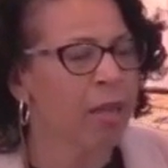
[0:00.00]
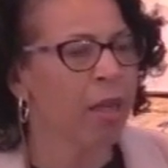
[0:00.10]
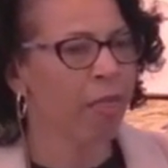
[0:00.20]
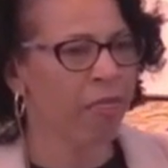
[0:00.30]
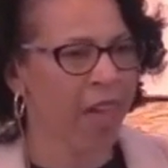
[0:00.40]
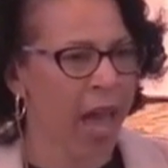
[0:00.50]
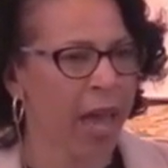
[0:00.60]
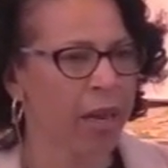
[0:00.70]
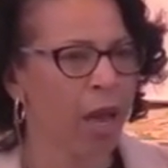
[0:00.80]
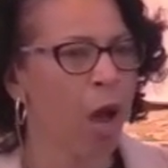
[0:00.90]

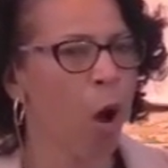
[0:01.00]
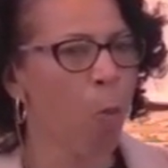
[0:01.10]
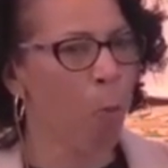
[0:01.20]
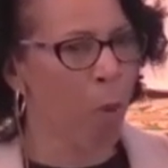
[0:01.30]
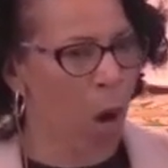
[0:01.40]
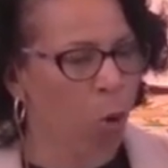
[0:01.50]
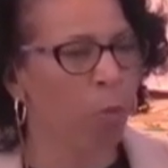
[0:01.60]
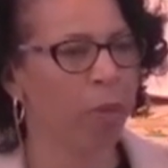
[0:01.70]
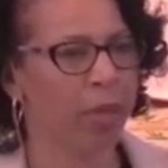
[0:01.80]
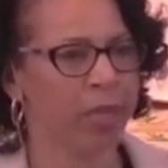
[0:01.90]
that
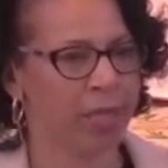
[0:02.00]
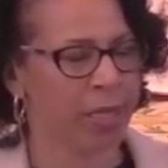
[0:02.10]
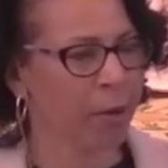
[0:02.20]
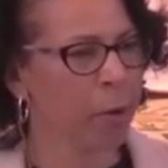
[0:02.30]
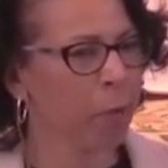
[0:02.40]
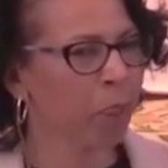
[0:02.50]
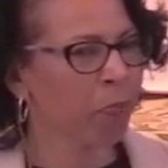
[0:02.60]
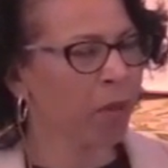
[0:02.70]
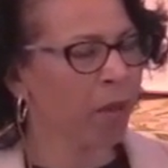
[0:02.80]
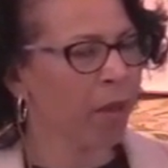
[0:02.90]
moment,
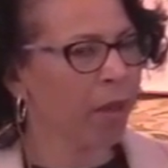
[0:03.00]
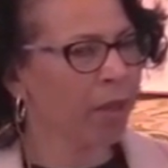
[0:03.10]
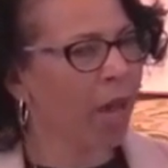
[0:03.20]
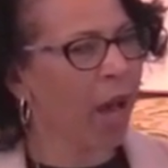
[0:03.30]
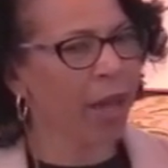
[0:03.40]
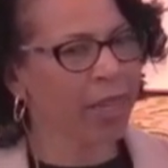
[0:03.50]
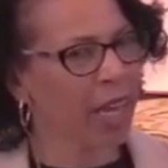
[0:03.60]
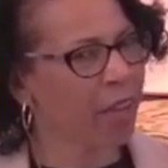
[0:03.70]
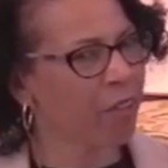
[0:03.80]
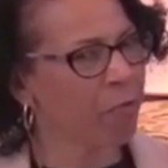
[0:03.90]
God
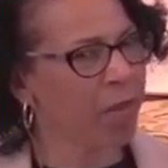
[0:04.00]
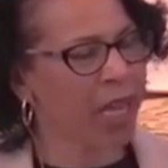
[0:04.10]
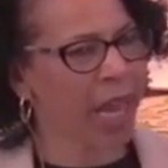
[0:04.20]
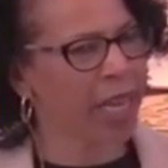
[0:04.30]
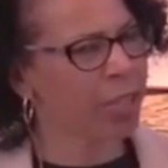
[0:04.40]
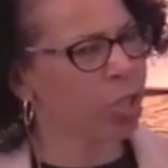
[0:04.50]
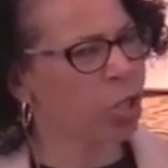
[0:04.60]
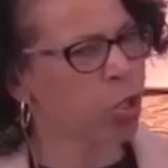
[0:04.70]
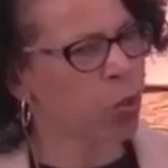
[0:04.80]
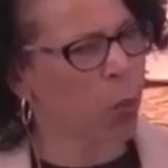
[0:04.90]
gave me a
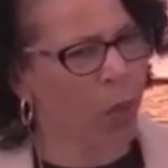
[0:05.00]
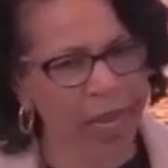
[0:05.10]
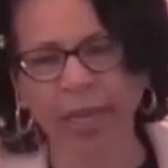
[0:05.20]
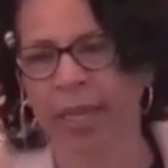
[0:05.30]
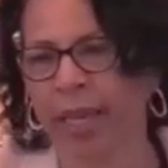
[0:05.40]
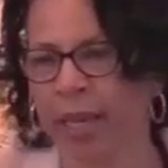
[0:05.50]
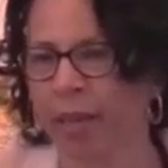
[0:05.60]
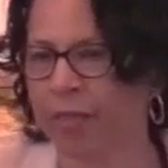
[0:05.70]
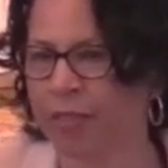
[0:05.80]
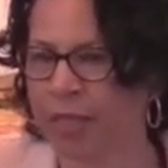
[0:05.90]
sweet
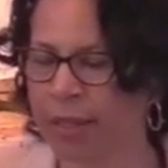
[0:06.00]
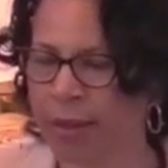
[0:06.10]
gift.